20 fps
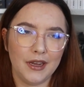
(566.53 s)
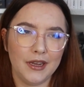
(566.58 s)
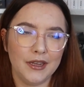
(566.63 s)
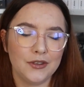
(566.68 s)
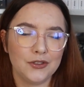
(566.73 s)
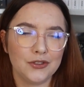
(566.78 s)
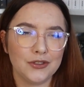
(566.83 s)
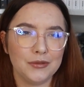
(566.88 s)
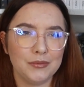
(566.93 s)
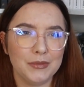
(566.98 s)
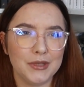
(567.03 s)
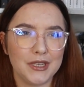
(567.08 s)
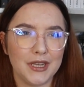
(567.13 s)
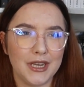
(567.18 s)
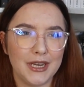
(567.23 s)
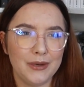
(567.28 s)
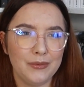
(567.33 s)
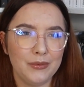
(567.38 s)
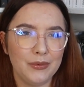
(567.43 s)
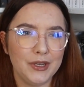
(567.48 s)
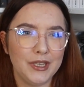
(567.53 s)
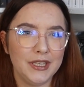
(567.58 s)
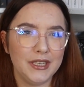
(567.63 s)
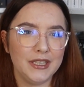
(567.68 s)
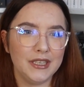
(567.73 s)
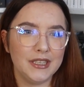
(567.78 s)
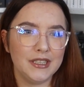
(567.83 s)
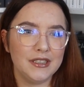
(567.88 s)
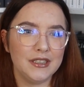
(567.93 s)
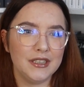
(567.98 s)
I enjoyed my time
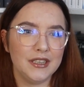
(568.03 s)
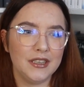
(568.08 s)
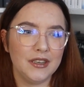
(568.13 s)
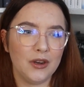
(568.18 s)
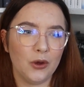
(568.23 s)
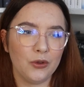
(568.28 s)
reading it. It